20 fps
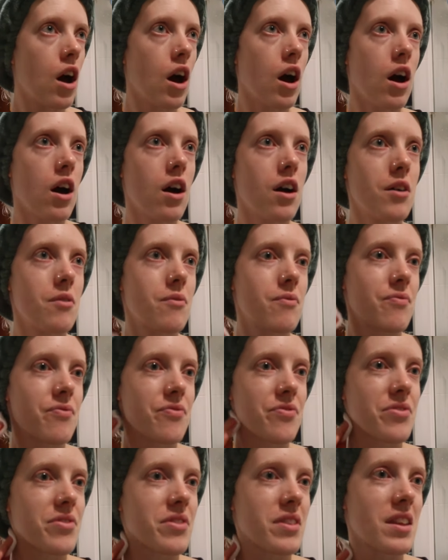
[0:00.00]

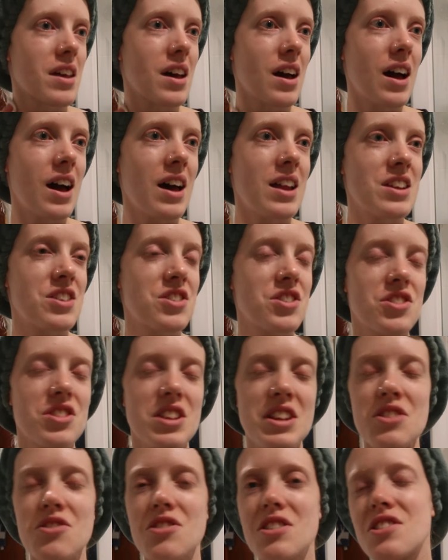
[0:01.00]
Um, and it's just
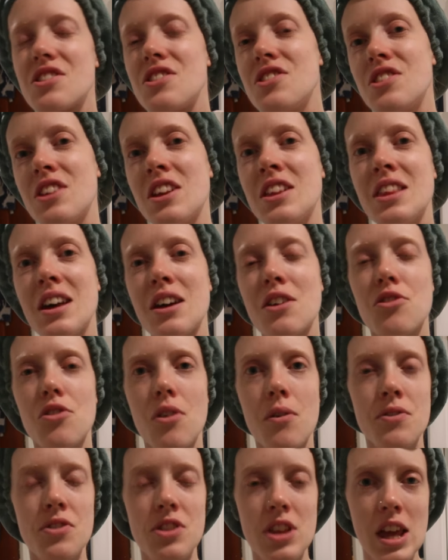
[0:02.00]
interesting seeing that because
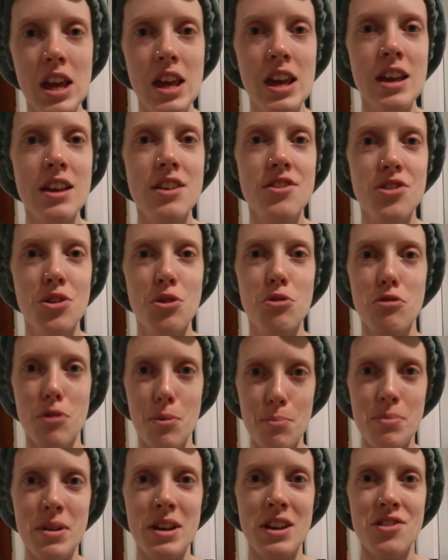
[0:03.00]
obviously he is the
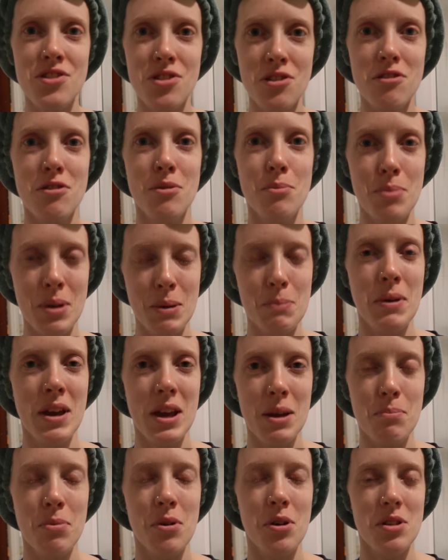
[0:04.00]
grumpiest of grumpy
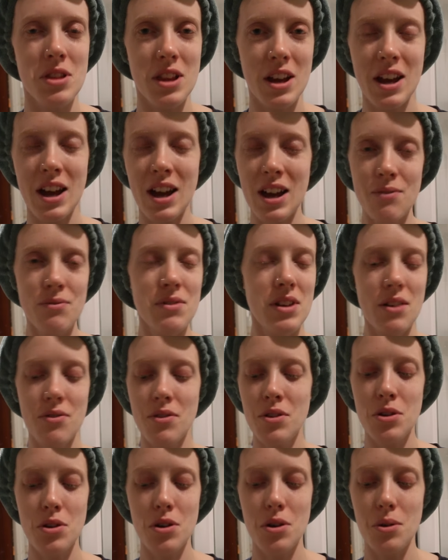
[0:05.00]
people. Like, I have
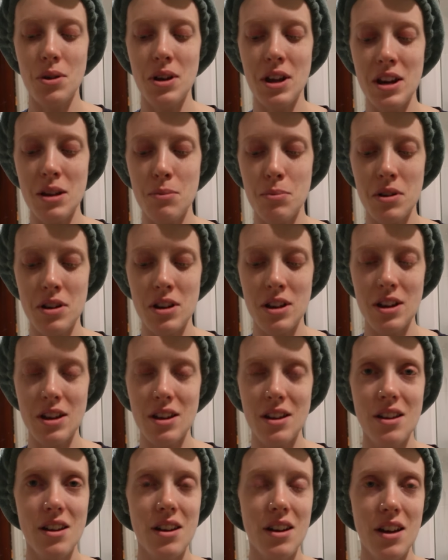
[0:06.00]
never known
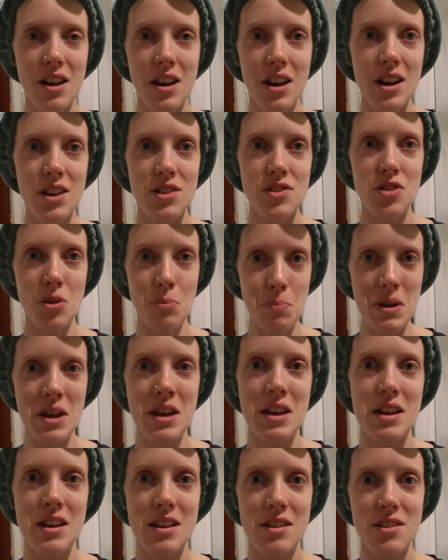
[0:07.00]
anybody to
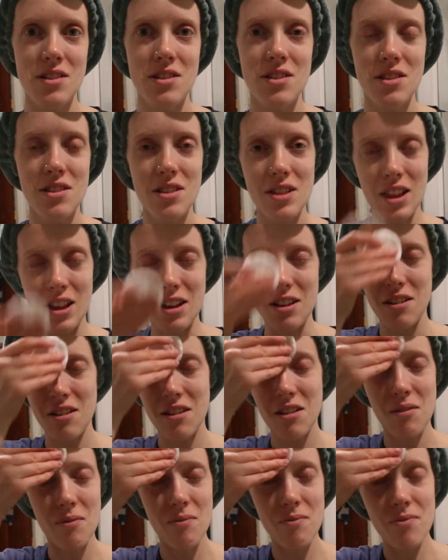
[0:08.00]
be
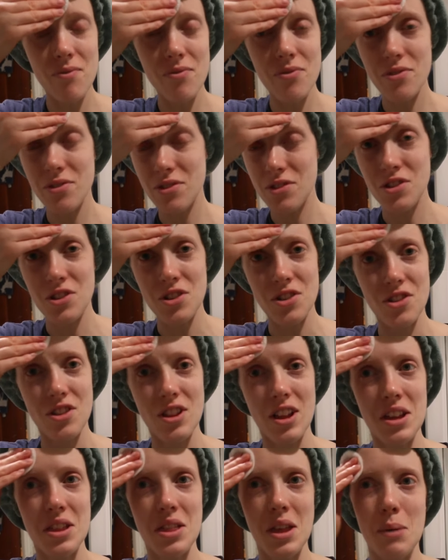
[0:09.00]
like just
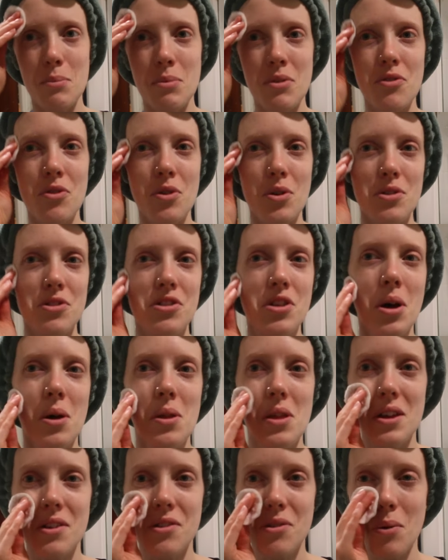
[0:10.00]
like that before, so
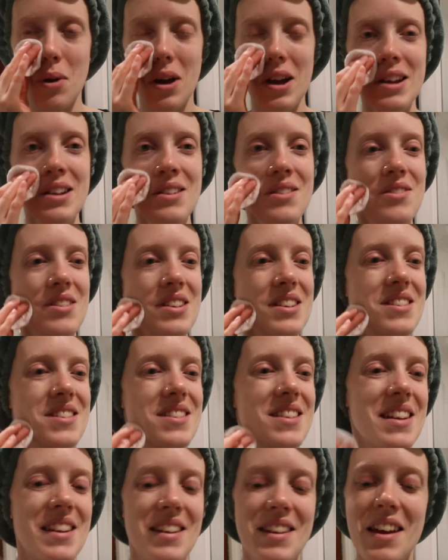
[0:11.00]
that's quite
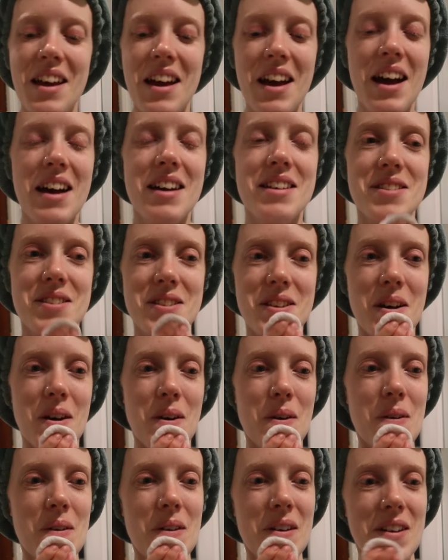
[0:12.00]
interesting.
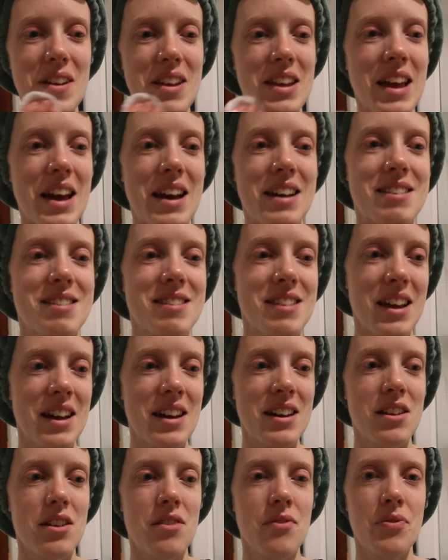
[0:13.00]
So, yes,
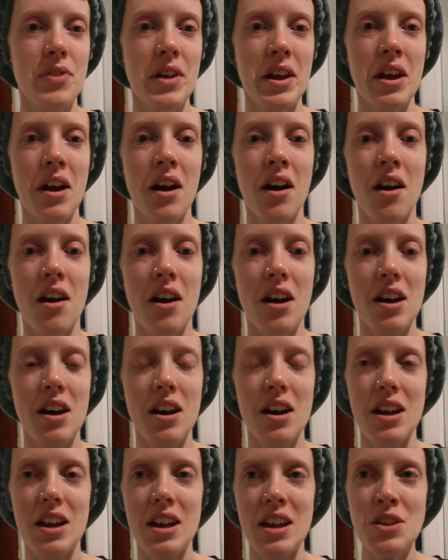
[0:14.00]
and they are
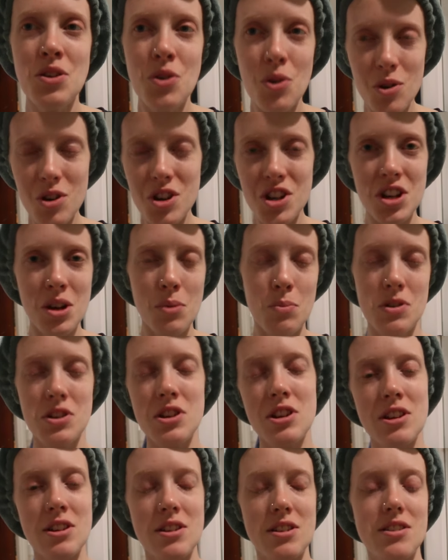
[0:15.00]
in Yorkshire,
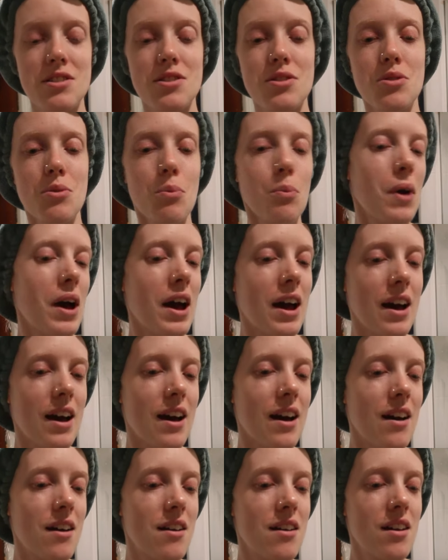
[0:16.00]
which is
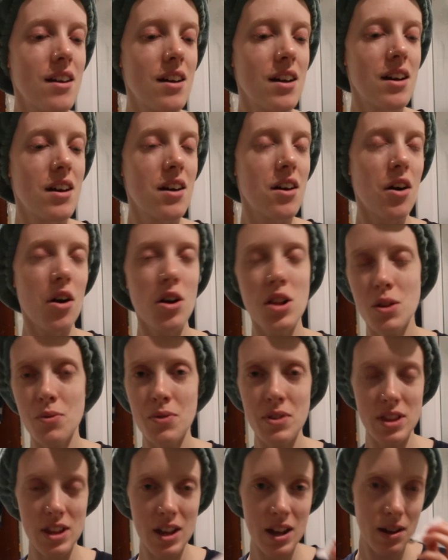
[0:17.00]
where
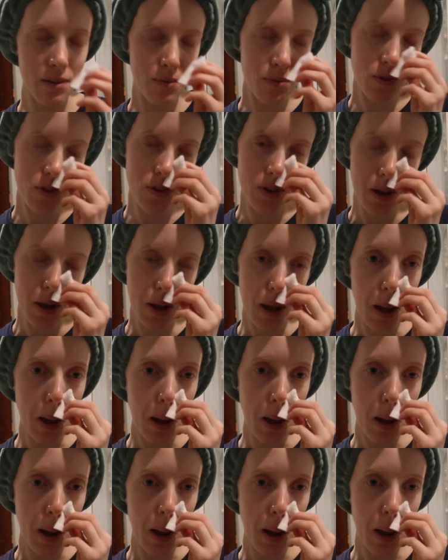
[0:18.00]
Oliver lives.